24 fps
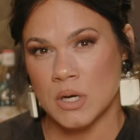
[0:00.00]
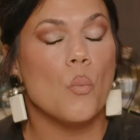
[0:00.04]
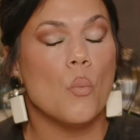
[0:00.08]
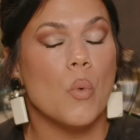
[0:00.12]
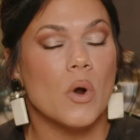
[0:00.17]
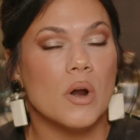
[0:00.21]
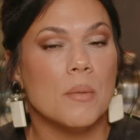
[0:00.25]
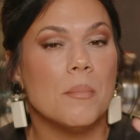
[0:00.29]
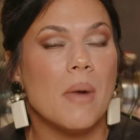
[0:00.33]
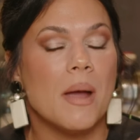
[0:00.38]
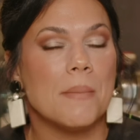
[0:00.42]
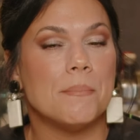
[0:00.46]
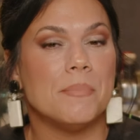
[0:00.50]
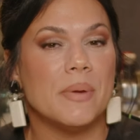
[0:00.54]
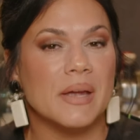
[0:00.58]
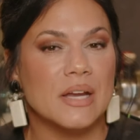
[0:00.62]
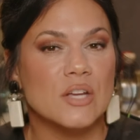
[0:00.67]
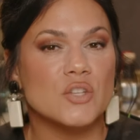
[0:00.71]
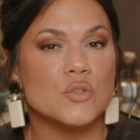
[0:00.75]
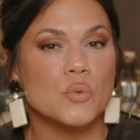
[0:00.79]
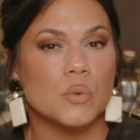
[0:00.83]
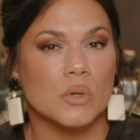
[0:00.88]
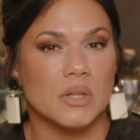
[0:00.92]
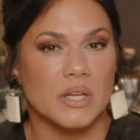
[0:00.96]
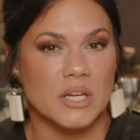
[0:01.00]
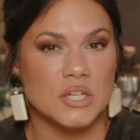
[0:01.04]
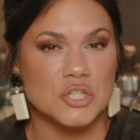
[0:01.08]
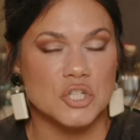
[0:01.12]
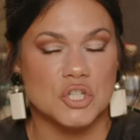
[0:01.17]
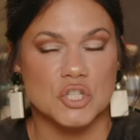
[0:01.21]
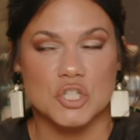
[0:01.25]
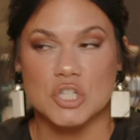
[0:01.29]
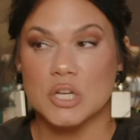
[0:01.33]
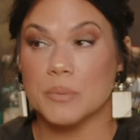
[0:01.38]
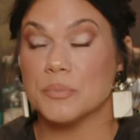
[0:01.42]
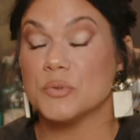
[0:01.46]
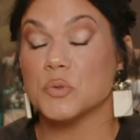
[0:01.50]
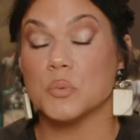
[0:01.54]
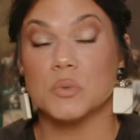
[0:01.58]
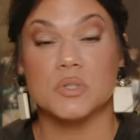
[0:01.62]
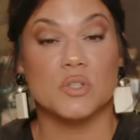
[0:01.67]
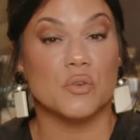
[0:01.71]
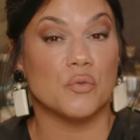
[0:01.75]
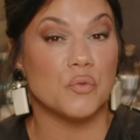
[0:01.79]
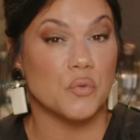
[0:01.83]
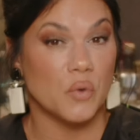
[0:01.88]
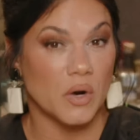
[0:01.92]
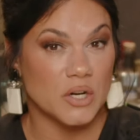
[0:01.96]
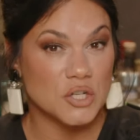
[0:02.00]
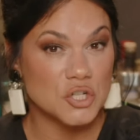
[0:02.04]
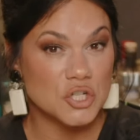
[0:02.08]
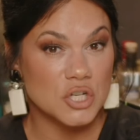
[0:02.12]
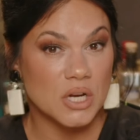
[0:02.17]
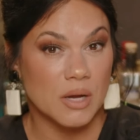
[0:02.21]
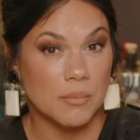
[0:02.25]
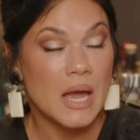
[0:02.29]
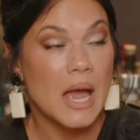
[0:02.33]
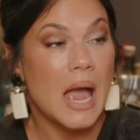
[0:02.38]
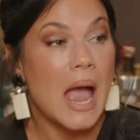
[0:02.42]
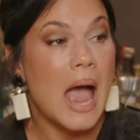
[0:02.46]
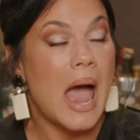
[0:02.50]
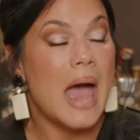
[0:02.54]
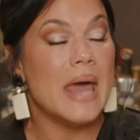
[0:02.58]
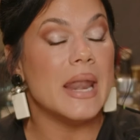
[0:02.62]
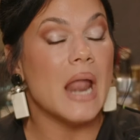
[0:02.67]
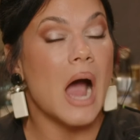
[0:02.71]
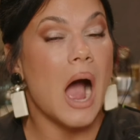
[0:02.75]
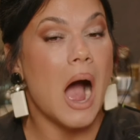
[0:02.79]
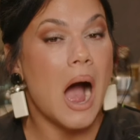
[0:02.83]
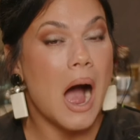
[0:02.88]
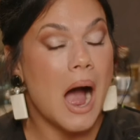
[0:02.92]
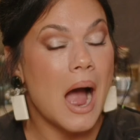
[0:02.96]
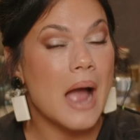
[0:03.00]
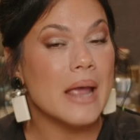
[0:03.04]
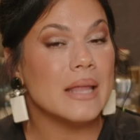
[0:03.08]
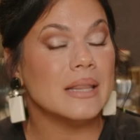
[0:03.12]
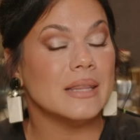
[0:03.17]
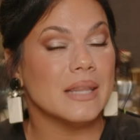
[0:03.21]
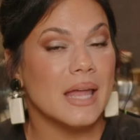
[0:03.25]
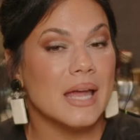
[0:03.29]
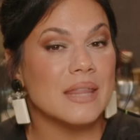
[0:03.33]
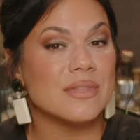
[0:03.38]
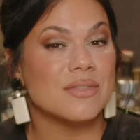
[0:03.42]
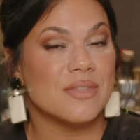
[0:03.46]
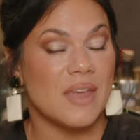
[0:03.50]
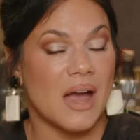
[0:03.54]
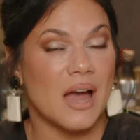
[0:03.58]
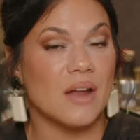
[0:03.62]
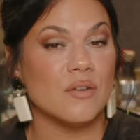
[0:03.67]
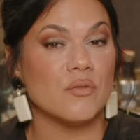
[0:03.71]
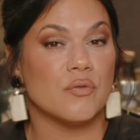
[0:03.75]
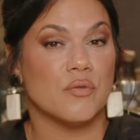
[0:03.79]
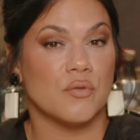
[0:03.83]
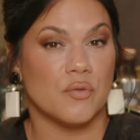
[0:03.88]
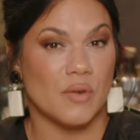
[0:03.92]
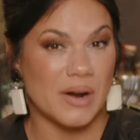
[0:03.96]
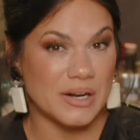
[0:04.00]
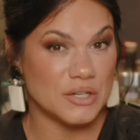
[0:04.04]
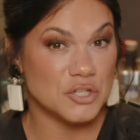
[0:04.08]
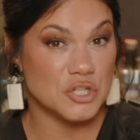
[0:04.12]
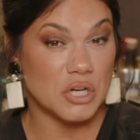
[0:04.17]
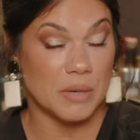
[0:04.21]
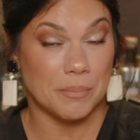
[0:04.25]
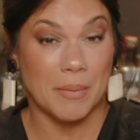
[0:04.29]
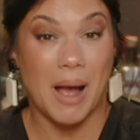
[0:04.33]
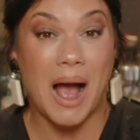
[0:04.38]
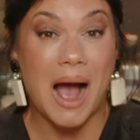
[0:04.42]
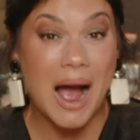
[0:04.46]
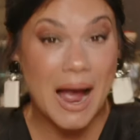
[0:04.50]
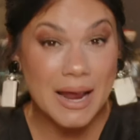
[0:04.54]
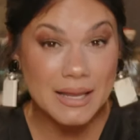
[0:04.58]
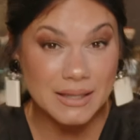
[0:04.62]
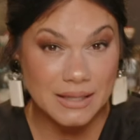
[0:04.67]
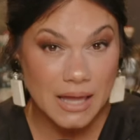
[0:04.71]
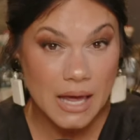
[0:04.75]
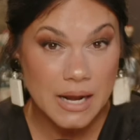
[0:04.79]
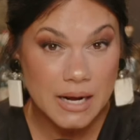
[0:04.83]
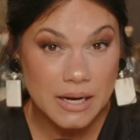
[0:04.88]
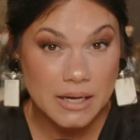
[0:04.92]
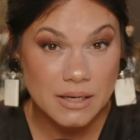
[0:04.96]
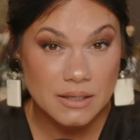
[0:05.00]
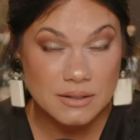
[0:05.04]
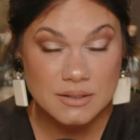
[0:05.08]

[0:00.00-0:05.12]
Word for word: One of my biggest relationships was a friendship, and I let that friendship, I let it.